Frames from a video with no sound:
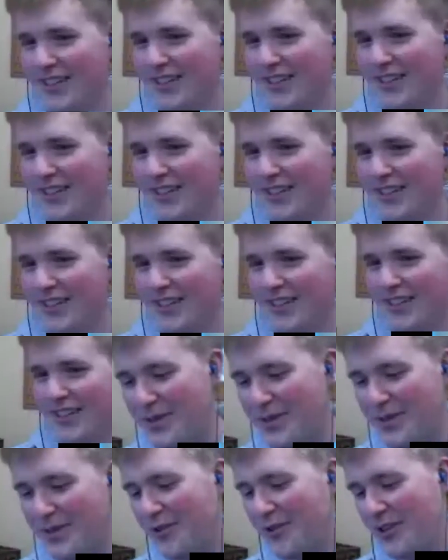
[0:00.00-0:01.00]
we're at the end of the
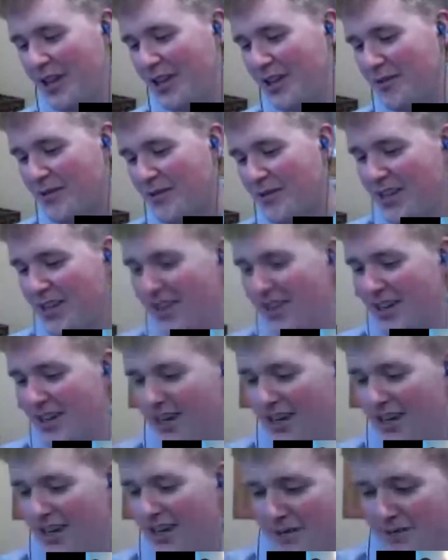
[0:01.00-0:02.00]
episode anyway,
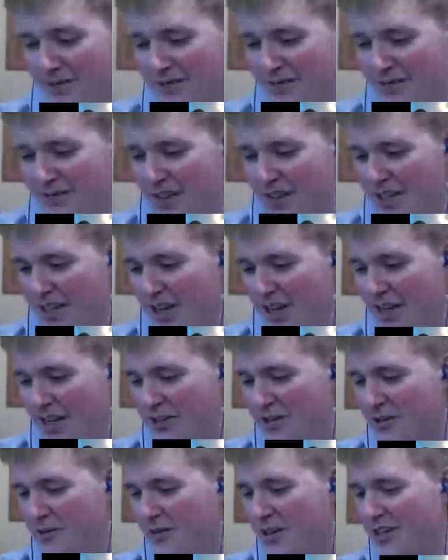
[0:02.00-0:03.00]

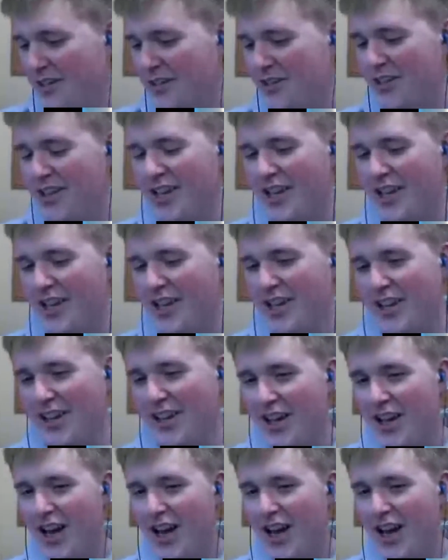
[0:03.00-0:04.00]
I do want to
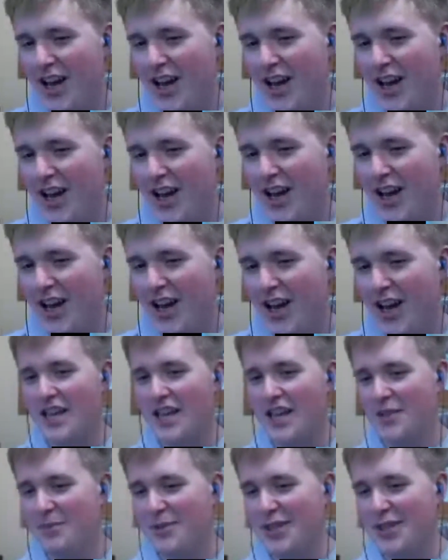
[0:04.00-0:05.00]
say I did write
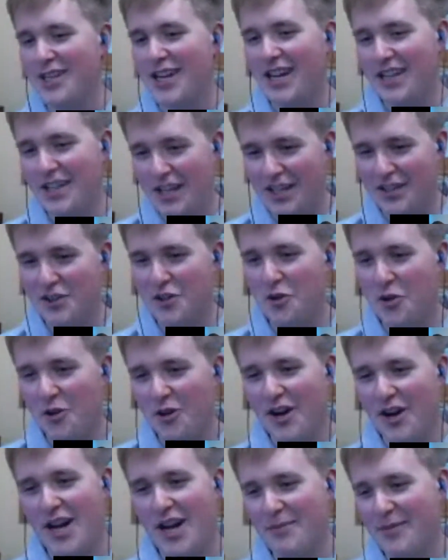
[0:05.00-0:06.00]
an ASP.NET
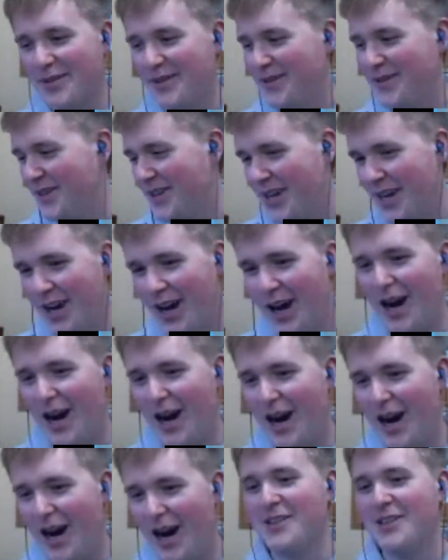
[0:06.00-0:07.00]
Core app
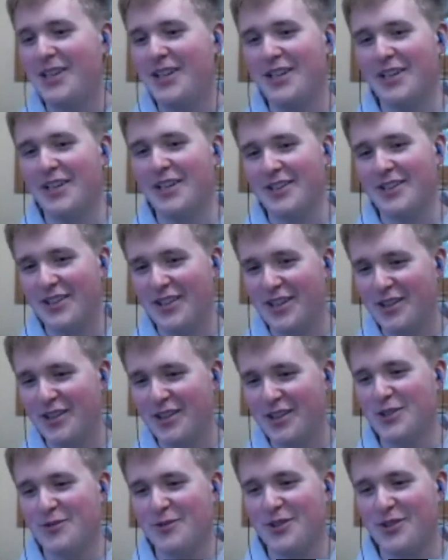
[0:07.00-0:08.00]
on Linux in
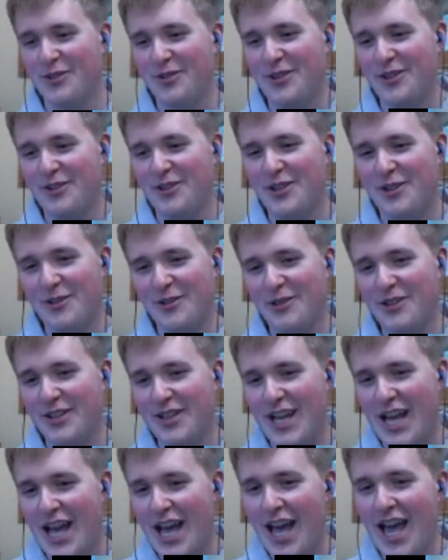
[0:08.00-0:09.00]
Visual Studio Code,
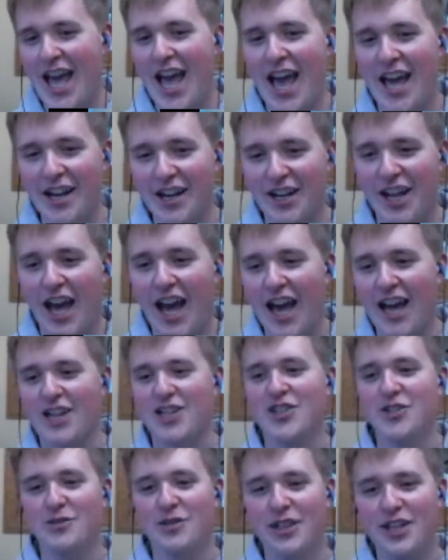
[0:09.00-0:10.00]
and it
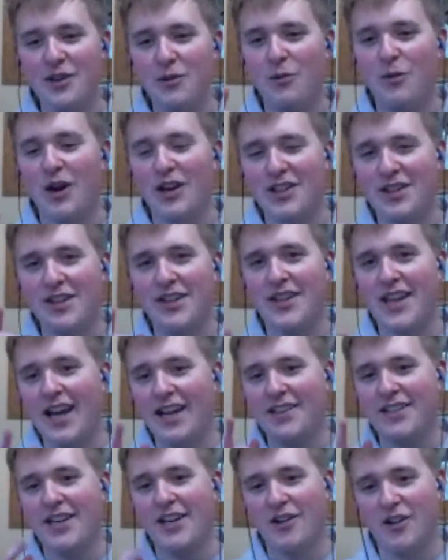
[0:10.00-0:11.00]
actually wasn't
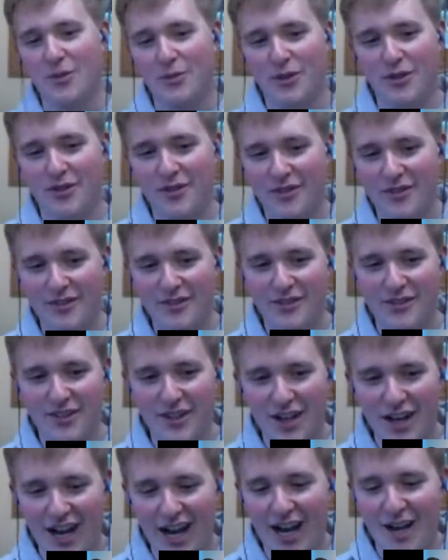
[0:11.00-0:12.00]
that terrible.
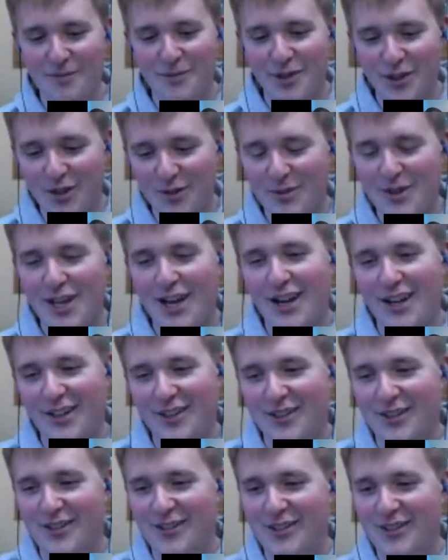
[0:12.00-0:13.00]
I'm going to be
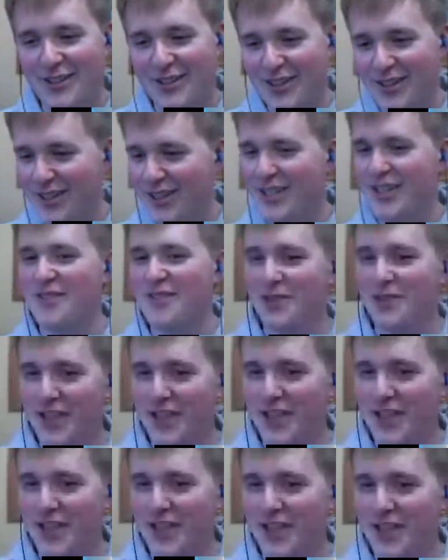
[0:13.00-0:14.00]
honest. It was
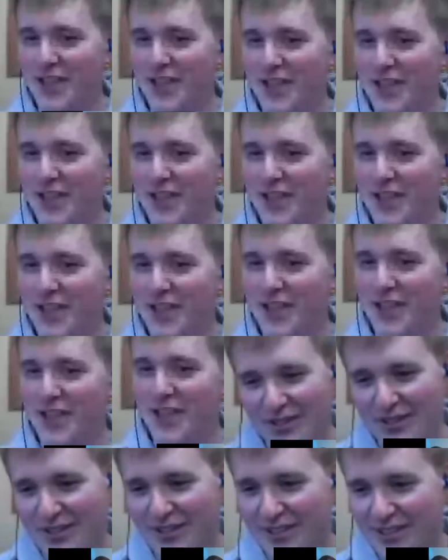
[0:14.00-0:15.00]
actually kind of
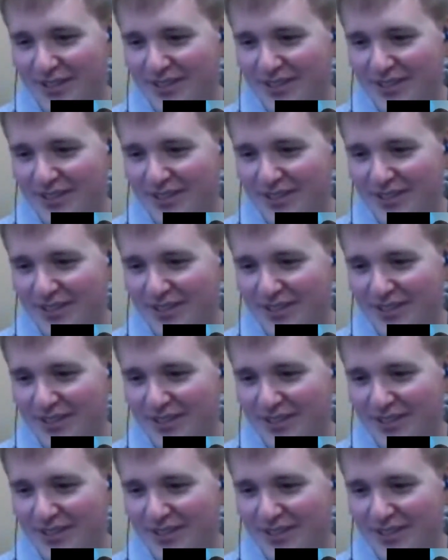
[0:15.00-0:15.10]
cool.